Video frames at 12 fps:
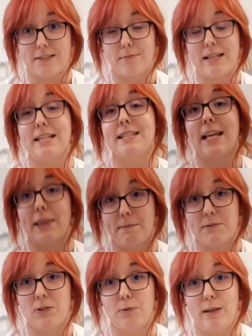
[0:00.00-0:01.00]
please send them
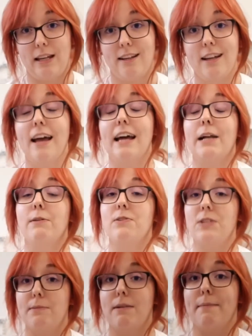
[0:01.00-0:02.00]
to me and I'll
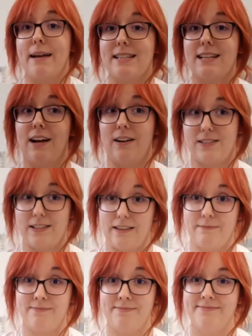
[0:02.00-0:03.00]
do my best to answer
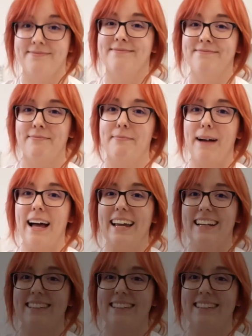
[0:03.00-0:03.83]
them. Bye!